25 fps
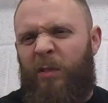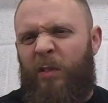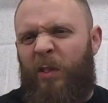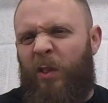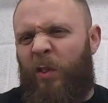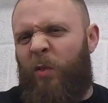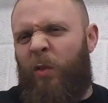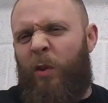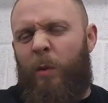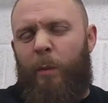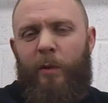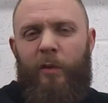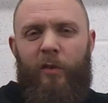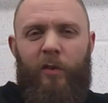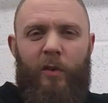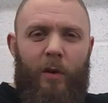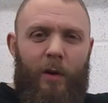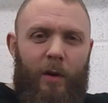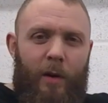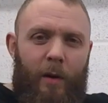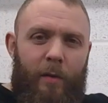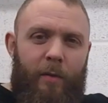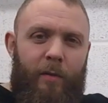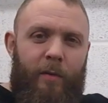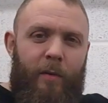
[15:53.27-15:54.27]

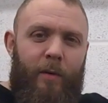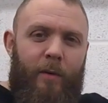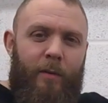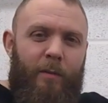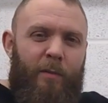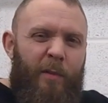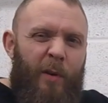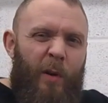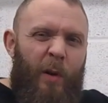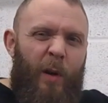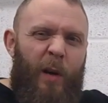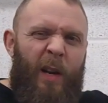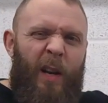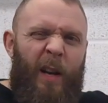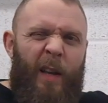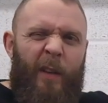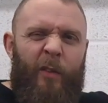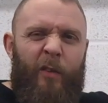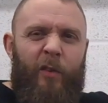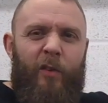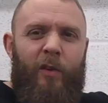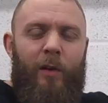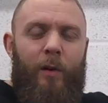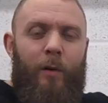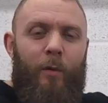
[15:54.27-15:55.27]
distributor and a few little
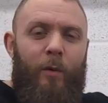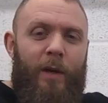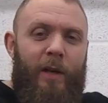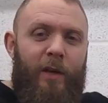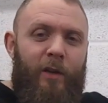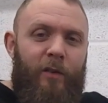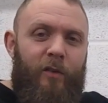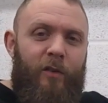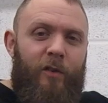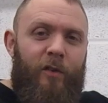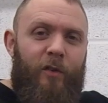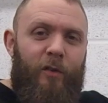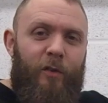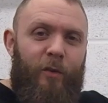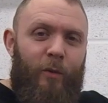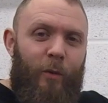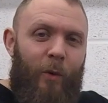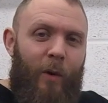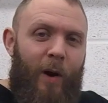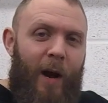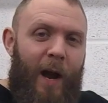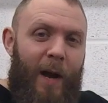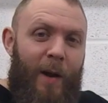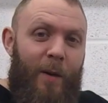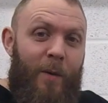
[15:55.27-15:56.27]
ancillaries to
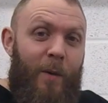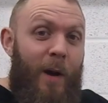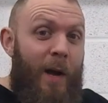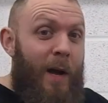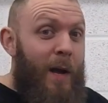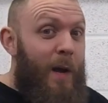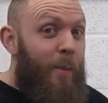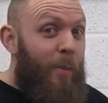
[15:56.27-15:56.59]
sort out,